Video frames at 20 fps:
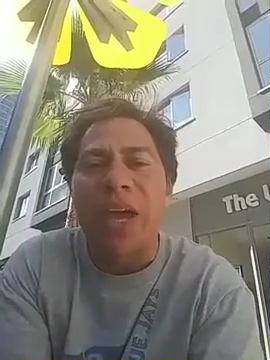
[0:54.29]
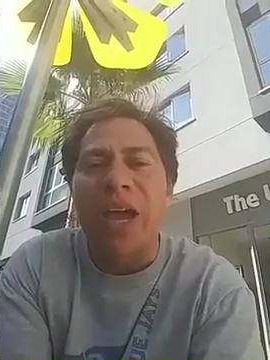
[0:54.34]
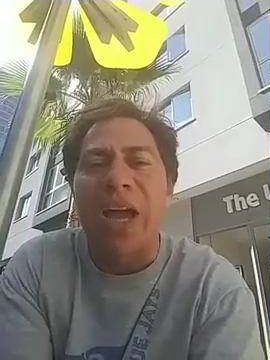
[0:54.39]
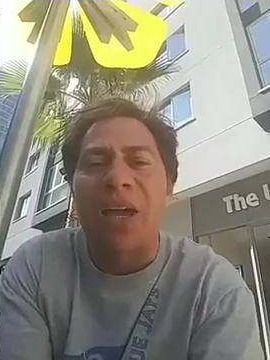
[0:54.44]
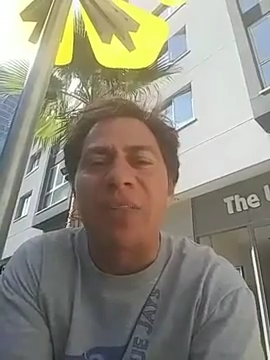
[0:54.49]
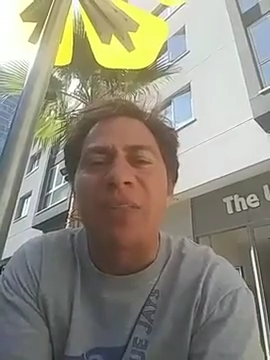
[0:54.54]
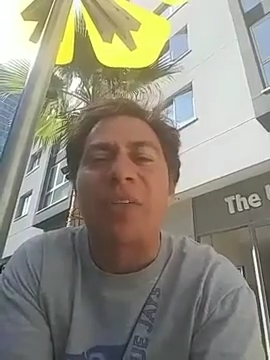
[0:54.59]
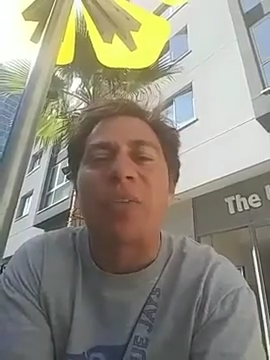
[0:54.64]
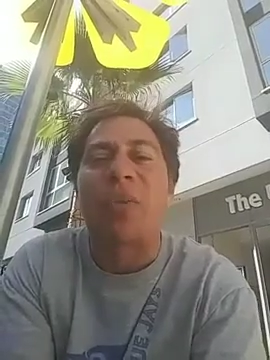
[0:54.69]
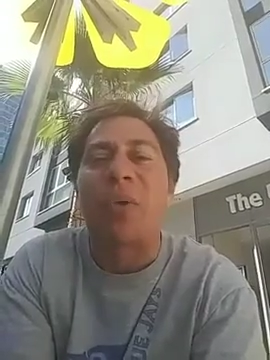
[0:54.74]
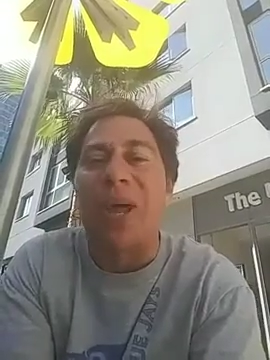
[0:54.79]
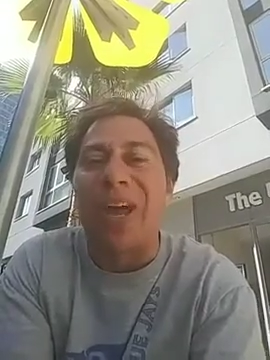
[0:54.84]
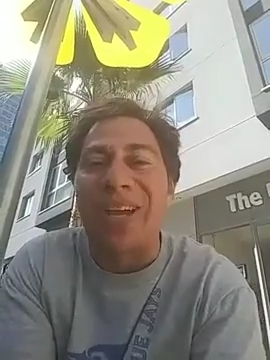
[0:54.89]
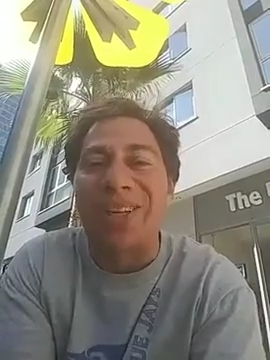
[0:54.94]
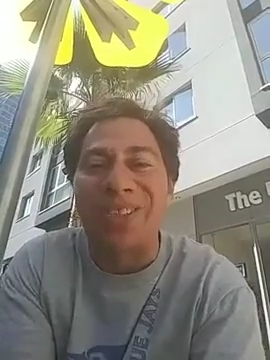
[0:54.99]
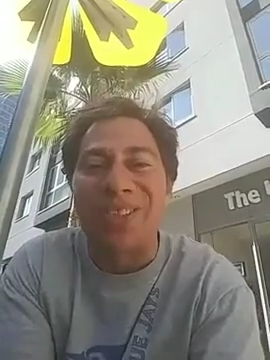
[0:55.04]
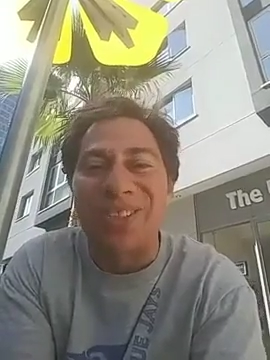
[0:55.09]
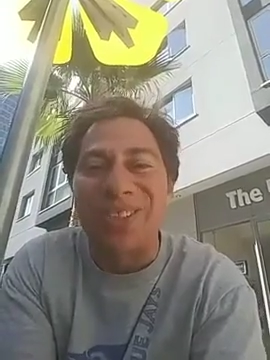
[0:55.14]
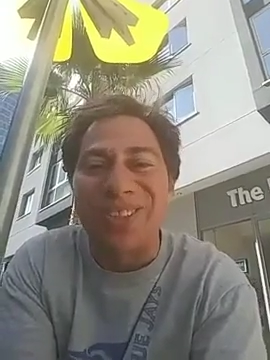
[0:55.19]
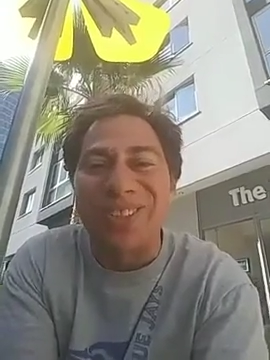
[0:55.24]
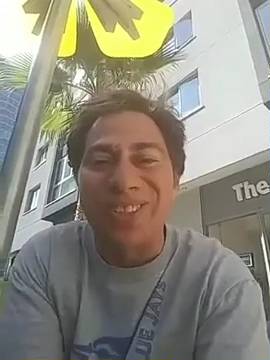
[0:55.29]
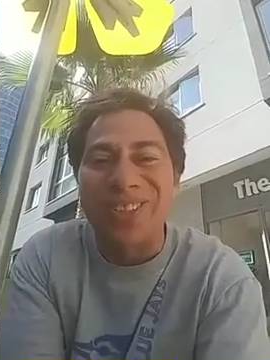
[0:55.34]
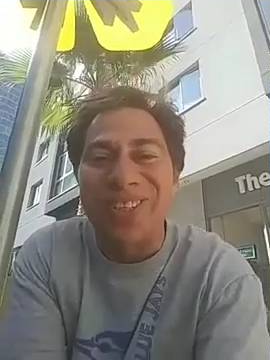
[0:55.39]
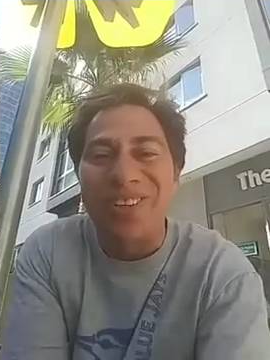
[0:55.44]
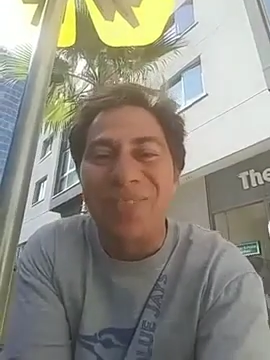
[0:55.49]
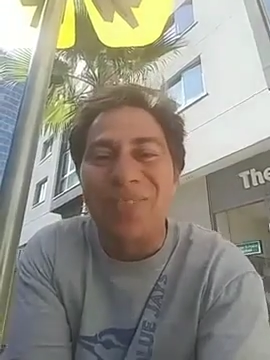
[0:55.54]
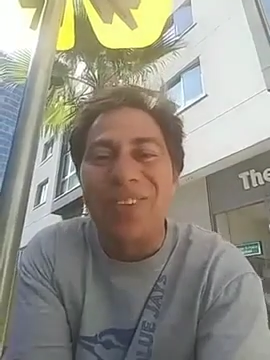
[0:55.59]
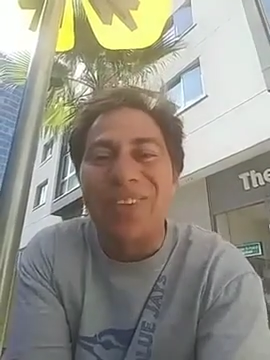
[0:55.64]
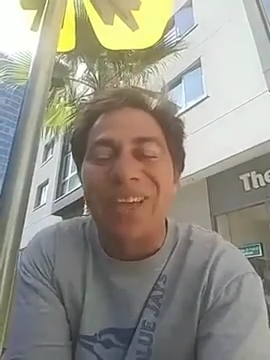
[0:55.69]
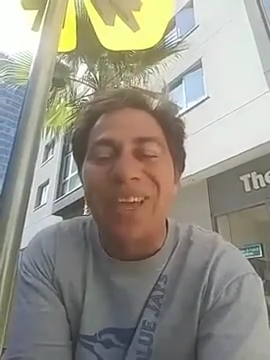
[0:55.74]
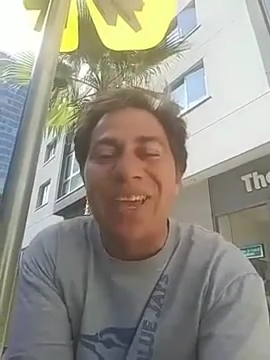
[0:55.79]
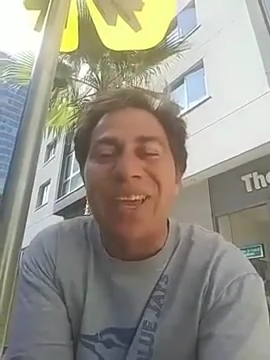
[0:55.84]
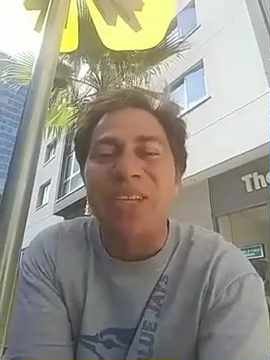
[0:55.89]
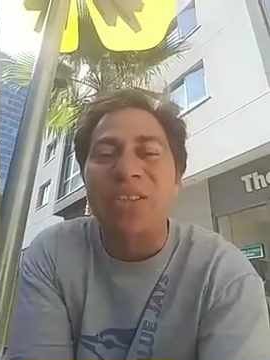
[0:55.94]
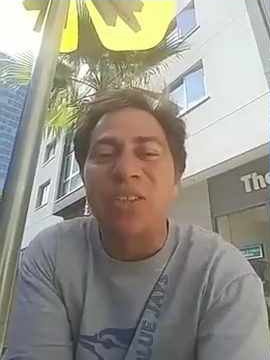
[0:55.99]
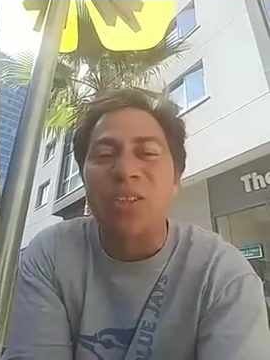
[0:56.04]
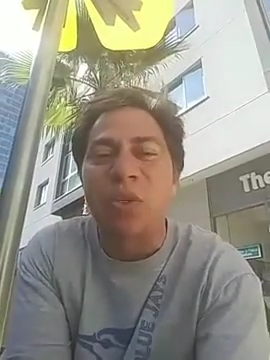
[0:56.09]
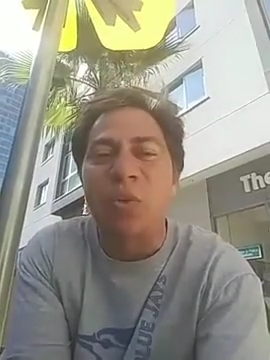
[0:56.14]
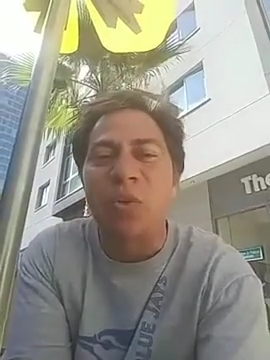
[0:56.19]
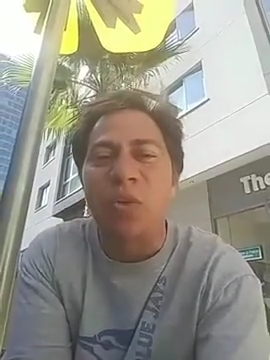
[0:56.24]
I think they're excellent
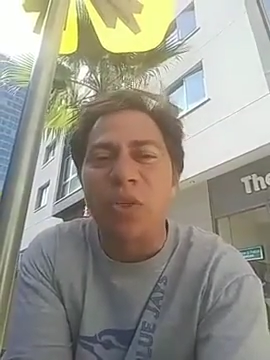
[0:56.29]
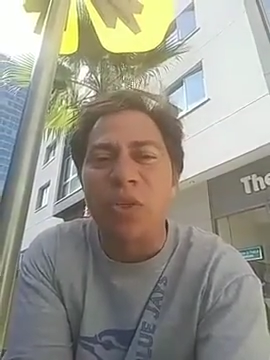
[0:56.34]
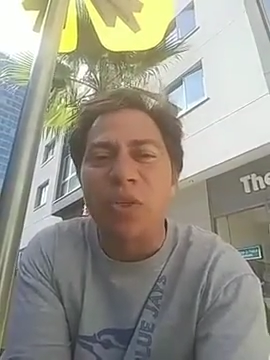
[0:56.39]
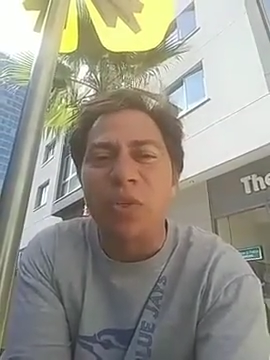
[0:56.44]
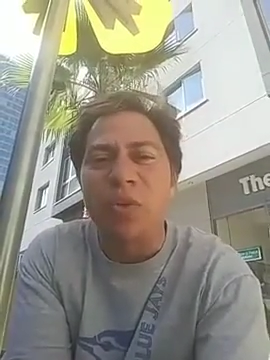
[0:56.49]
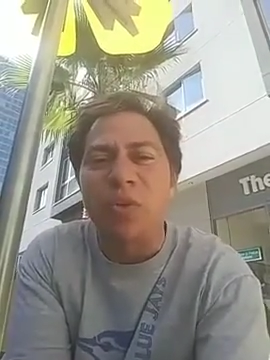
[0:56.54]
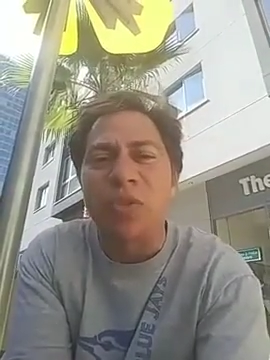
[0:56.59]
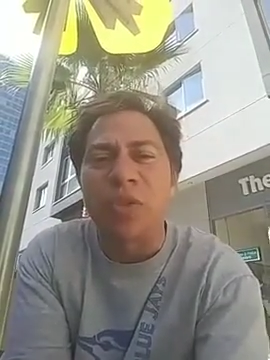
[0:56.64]
and so will you.